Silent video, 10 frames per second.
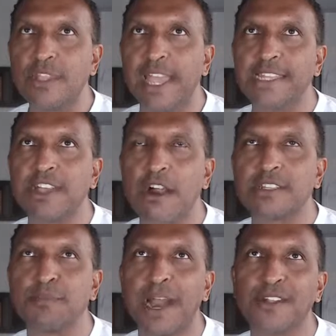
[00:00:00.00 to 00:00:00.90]
and talked
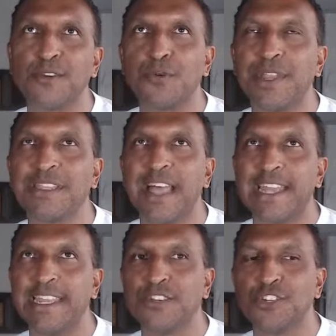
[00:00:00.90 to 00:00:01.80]
about green
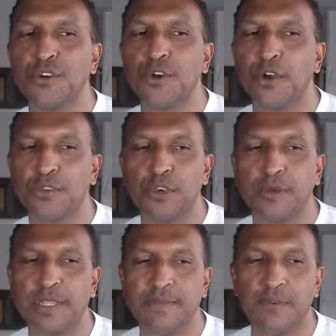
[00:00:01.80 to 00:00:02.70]
lighting a show called Yo
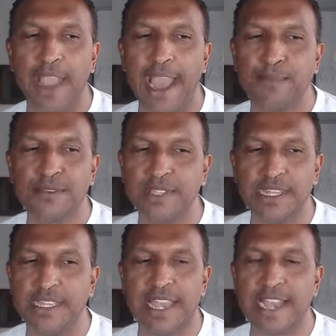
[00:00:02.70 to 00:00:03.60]
MTV Raps that
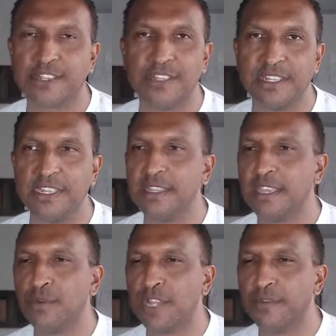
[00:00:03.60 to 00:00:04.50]
he actually didn't
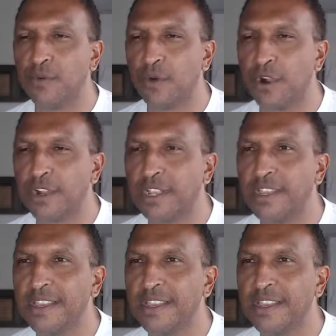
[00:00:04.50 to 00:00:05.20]
think would ever work.